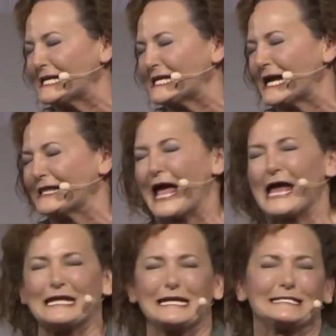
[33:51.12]
And then
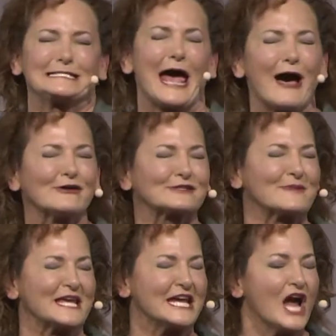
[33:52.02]
he tells
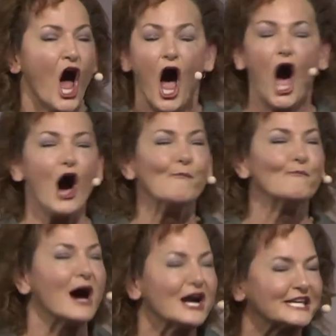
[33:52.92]
me a
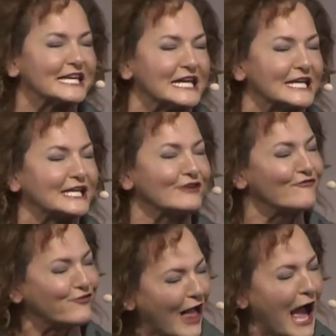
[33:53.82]
monkey can
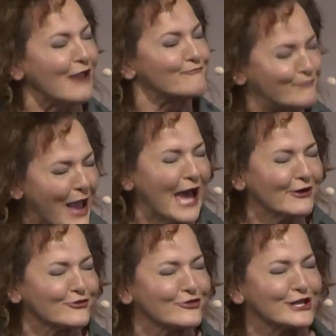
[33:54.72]
fly
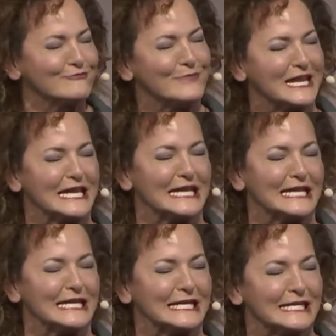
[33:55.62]
better than
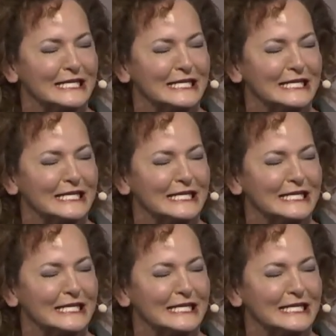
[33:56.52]
me.